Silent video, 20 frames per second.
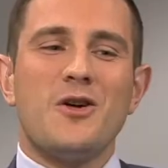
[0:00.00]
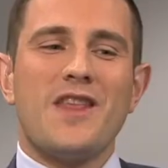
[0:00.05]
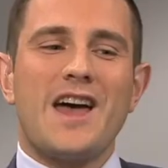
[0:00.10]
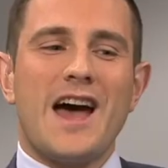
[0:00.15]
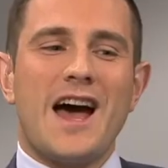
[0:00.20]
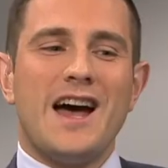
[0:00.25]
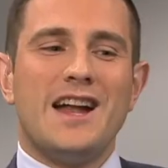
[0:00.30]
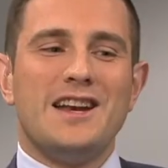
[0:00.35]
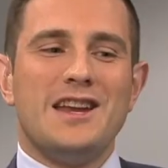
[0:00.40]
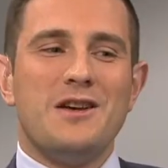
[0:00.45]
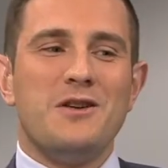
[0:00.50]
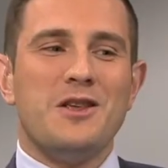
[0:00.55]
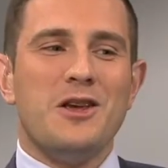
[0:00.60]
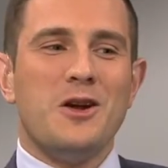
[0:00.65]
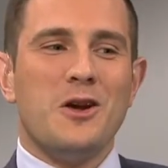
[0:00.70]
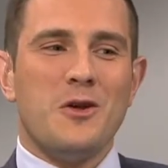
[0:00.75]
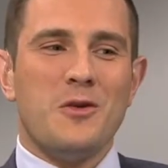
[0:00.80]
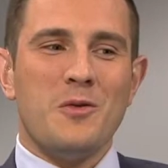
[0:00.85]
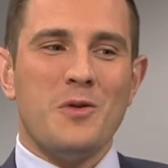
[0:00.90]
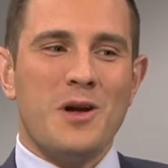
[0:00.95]
on that, Andy? You
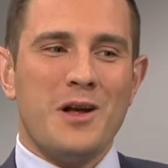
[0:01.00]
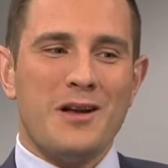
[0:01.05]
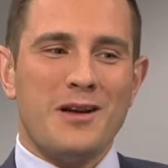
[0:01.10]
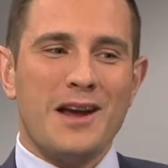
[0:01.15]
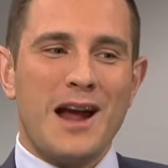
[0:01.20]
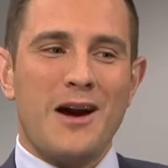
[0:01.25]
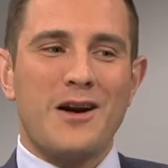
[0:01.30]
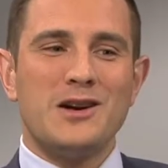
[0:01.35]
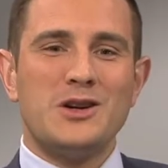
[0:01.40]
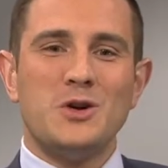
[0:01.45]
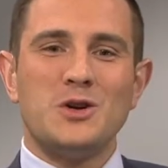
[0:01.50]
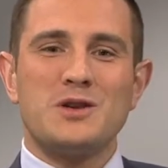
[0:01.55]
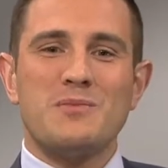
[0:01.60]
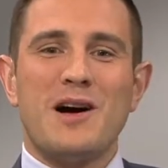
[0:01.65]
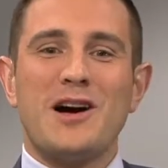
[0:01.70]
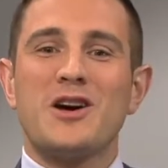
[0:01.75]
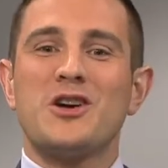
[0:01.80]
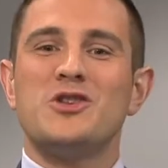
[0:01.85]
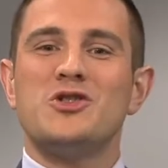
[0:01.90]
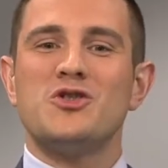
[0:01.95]
know, uh, Gary talked
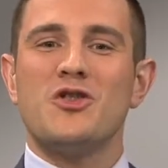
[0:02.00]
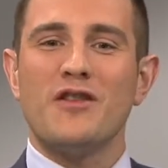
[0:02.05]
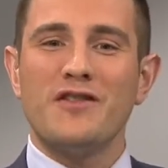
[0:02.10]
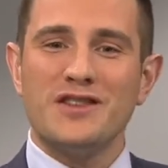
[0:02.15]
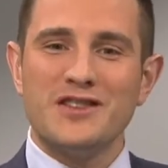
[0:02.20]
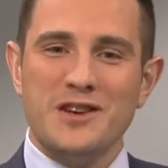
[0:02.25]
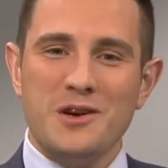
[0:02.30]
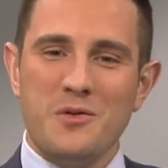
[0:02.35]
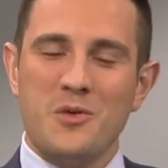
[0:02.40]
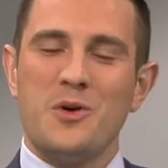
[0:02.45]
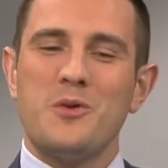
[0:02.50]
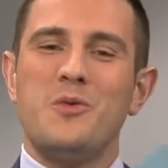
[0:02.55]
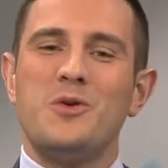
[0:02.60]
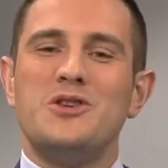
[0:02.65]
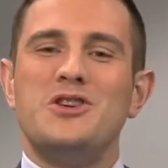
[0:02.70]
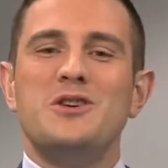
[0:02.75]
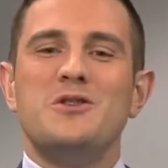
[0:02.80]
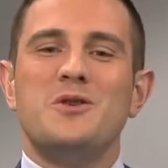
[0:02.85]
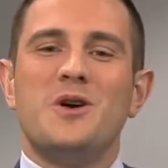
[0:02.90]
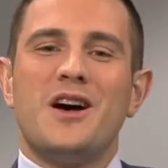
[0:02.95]
about controversy. What would
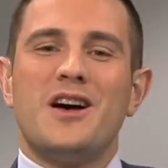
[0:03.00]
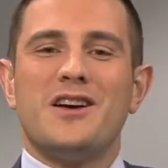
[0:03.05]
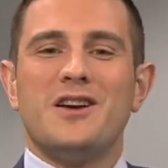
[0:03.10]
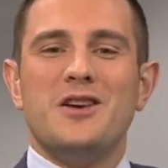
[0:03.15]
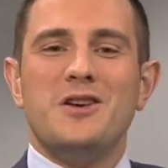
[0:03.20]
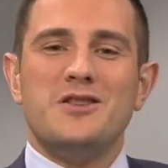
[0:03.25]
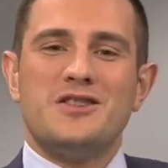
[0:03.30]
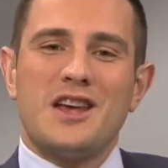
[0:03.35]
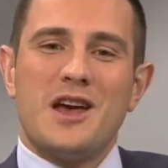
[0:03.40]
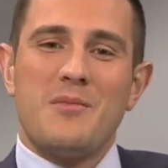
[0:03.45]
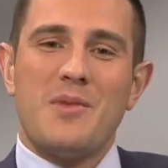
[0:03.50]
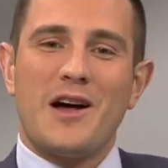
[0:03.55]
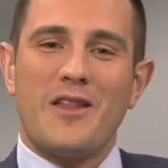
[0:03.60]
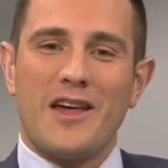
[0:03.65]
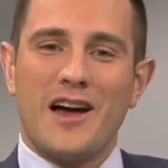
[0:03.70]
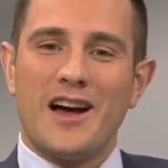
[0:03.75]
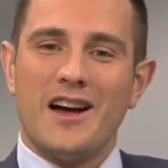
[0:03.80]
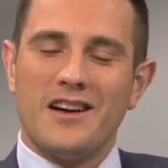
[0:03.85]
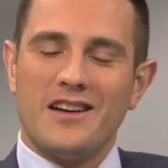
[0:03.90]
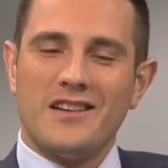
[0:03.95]
you uh, you say about
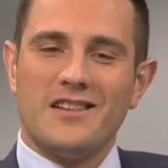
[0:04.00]
that?